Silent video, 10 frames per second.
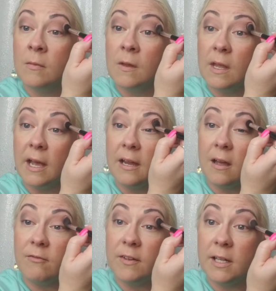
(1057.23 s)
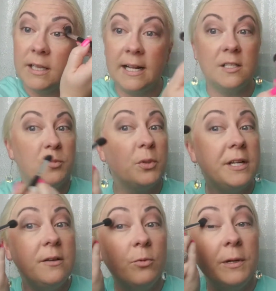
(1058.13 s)
Okay, I feel like that's
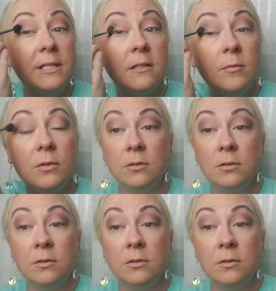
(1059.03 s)
pretty reasonable.